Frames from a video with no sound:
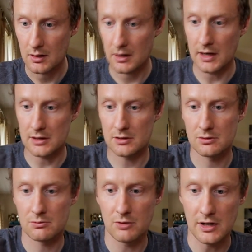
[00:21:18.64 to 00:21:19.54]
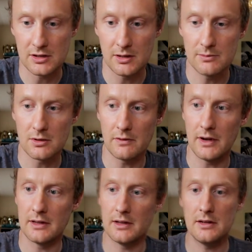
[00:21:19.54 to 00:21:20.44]
I guess we'll get some sort of
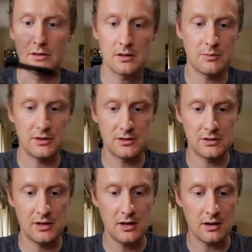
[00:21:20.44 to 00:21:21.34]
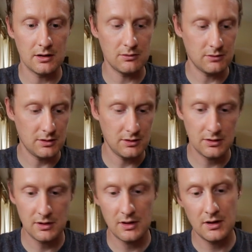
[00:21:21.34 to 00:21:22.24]
idea. These are the pieces here.
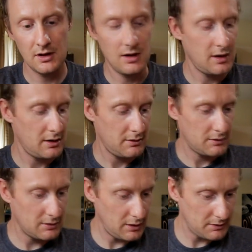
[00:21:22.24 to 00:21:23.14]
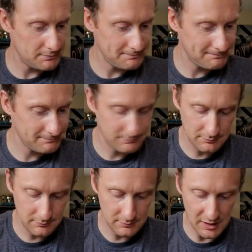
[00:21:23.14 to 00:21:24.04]
They're not,
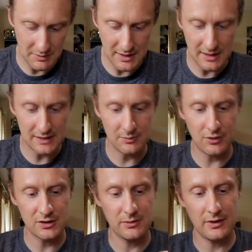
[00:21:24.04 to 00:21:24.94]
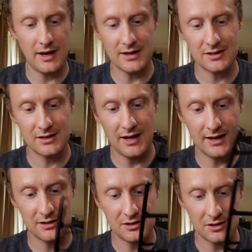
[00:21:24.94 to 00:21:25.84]
I mean, is it possible it
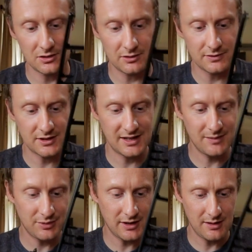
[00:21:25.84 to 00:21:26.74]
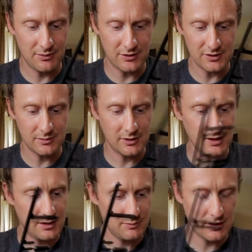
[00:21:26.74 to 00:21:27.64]
acts as a sort of skid plate
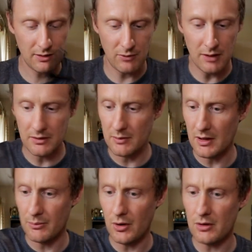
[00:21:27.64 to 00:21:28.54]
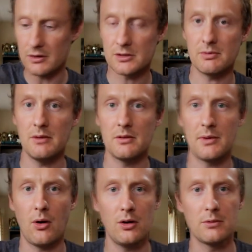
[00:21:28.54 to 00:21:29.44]
possibly? But then why would it be a box? Why would it
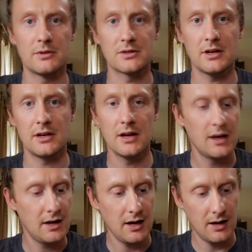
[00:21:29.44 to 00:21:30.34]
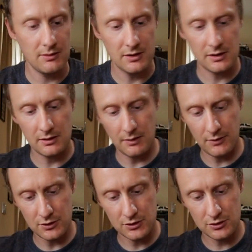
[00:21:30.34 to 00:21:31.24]
be hollow inside? I'm
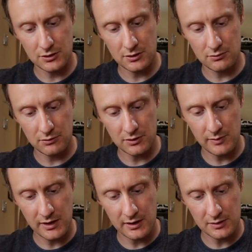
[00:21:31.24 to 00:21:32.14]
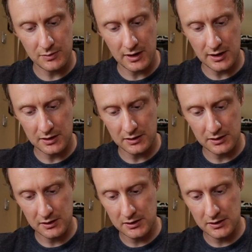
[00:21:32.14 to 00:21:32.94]
not sure what to make of this bit actually.